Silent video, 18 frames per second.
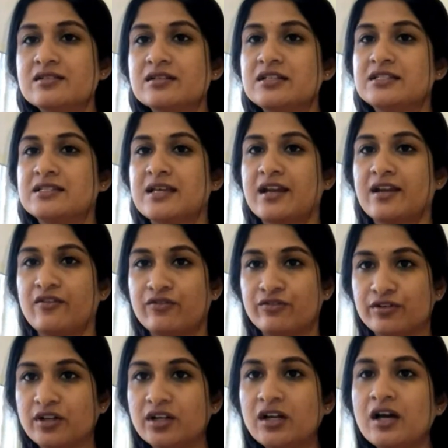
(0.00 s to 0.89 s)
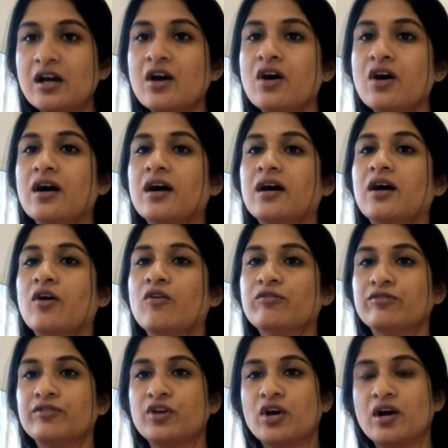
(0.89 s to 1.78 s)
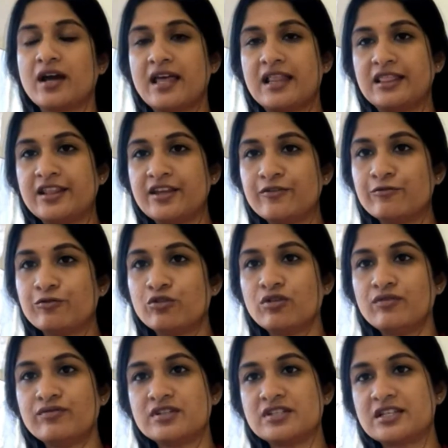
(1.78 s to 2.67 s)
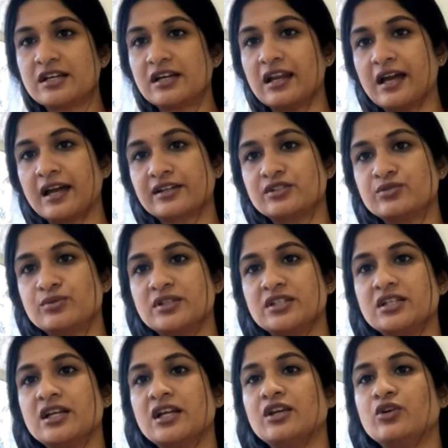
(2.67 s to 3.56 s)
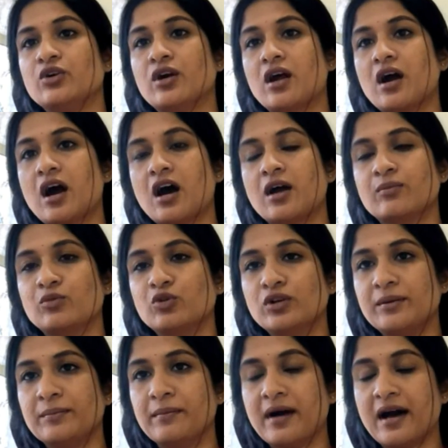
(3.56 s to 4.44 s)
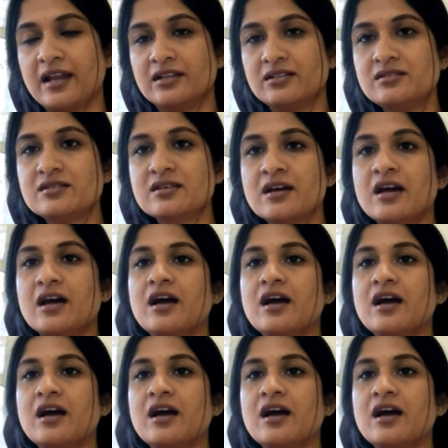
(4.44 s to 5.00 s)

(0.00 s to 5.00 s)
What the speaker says: It is an effort of your healthy food, physical activity, and your hormone imbalance.